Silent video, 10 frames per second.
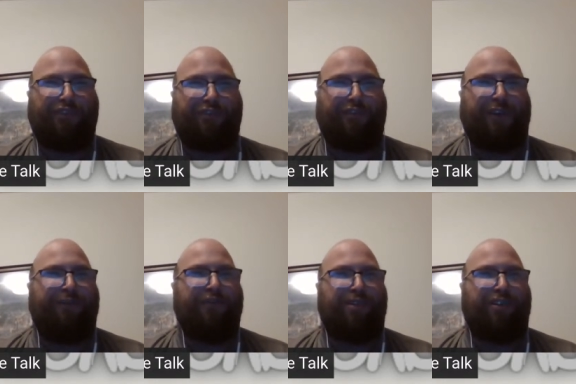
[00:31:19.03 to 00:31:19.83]
Arena
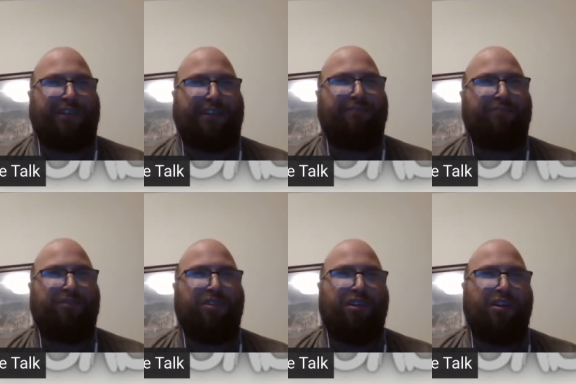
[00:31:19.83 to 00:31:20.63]
Football League.
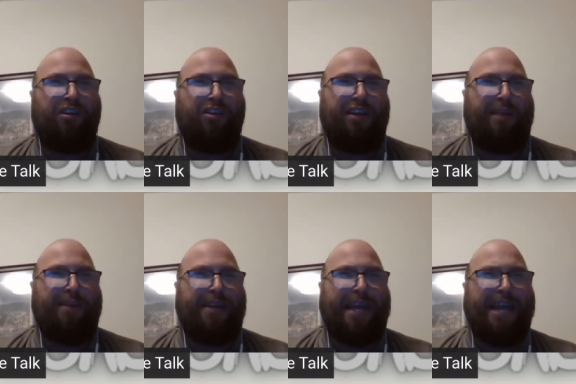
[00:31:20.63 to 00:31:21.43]
I
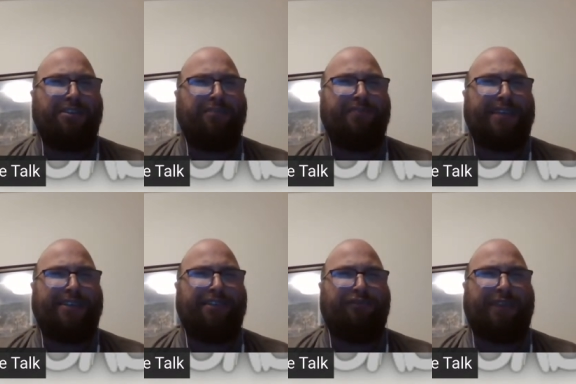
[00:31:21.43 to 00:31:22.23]
mean, they had some
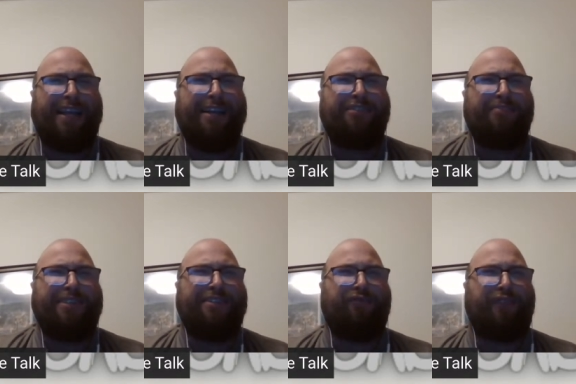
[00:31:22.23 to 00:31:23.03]
decent records.
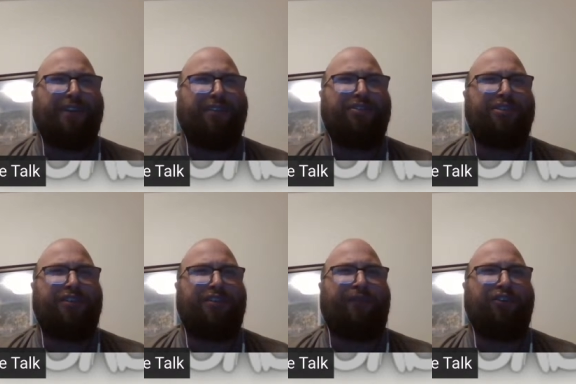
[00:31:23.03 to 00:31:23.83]

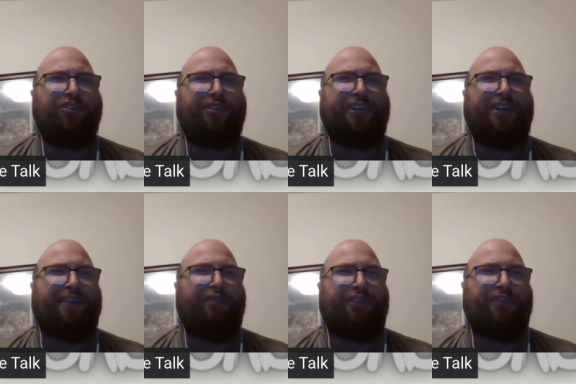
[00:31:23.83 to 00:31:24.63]
The first year they
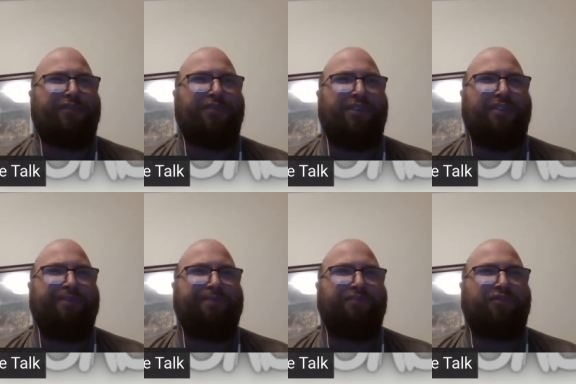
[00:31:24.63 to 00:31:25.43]
were
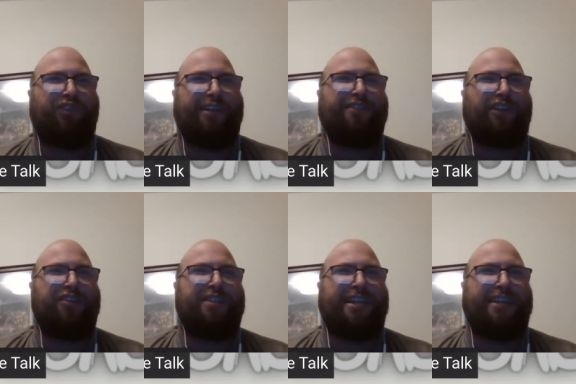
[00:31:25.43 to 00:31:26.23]

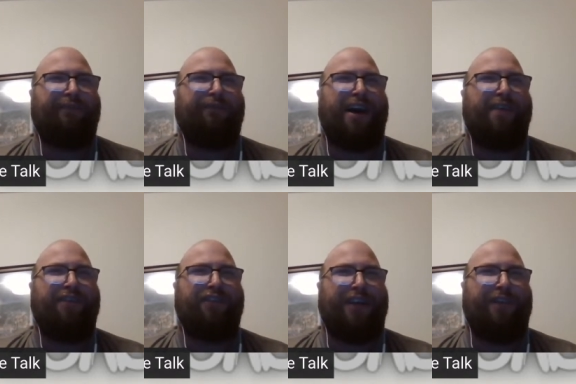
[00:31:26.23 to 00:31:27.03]
3-13,
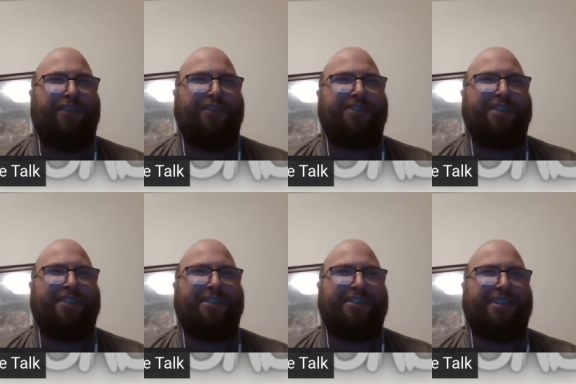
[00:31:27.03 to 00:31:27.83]
5-11,
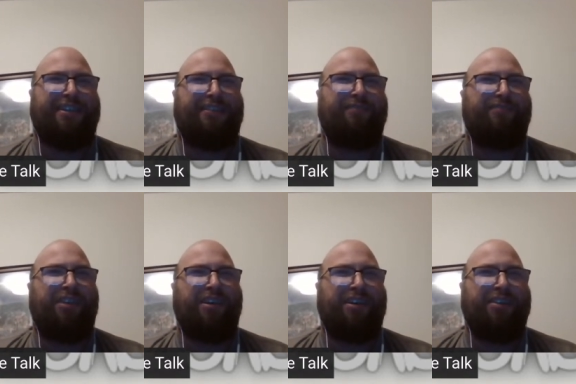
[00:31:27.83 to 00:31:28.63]
6-10,
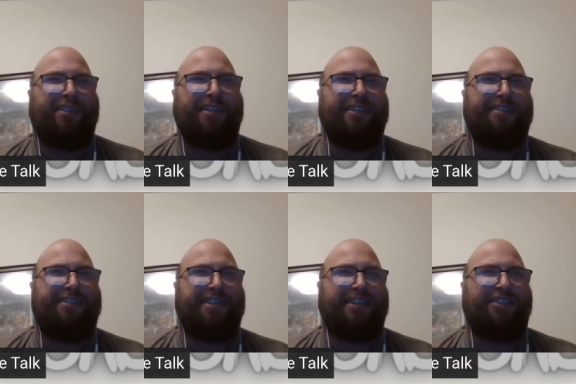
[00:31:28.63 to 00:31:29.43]

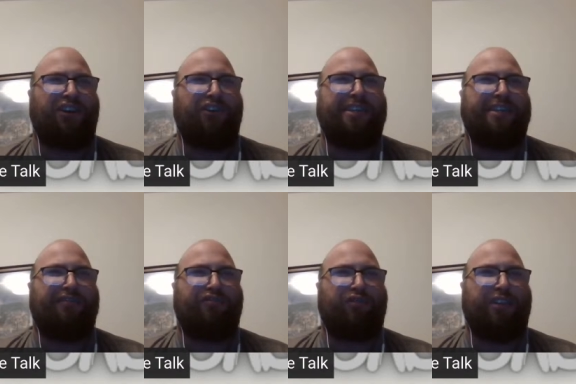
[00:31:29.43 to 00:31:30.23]
10-6,
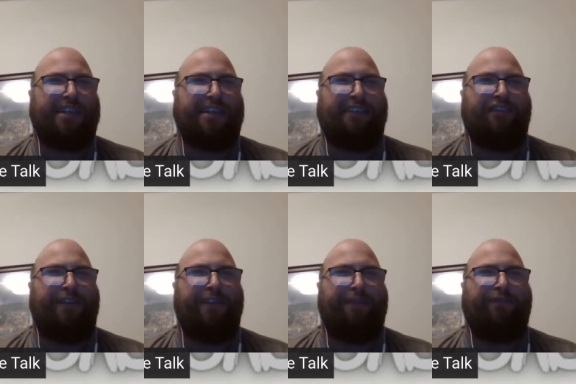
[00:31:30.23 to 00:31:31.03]
13-3, and then
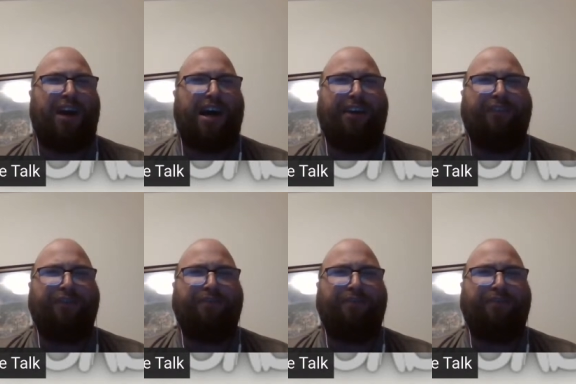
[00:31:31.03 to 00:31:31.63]
11-5.